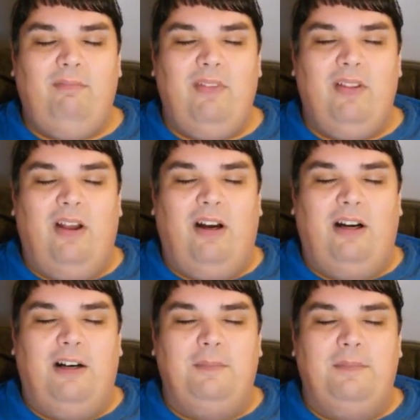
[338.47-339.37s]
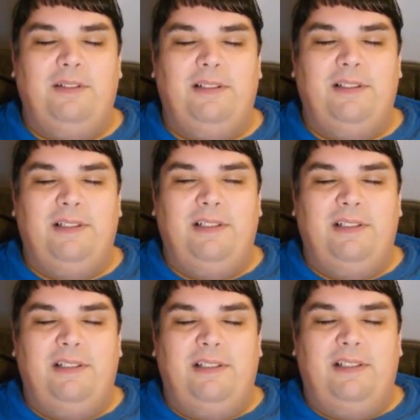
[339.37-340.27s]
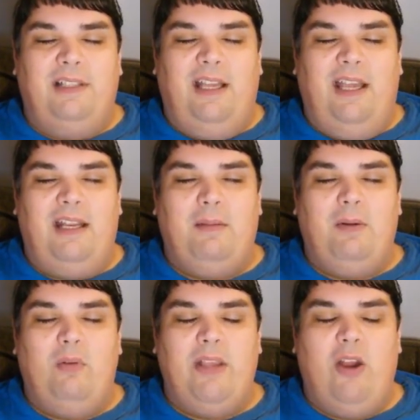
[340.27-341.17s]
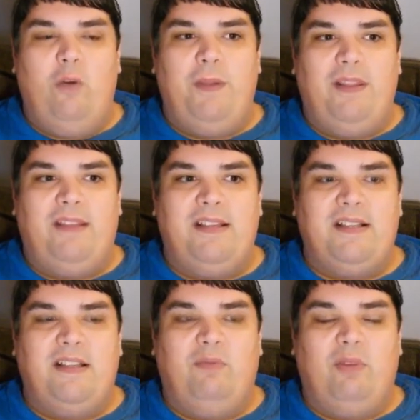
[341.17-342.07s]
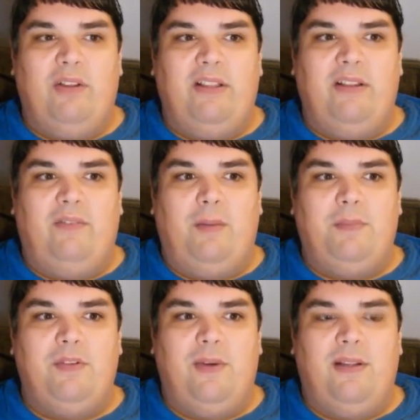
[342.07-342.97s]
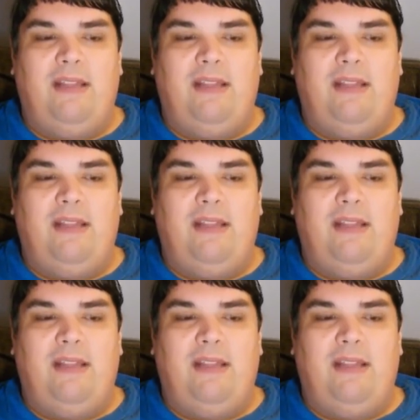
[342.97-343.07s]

Um, and I'm only hoping that this can really live up to it.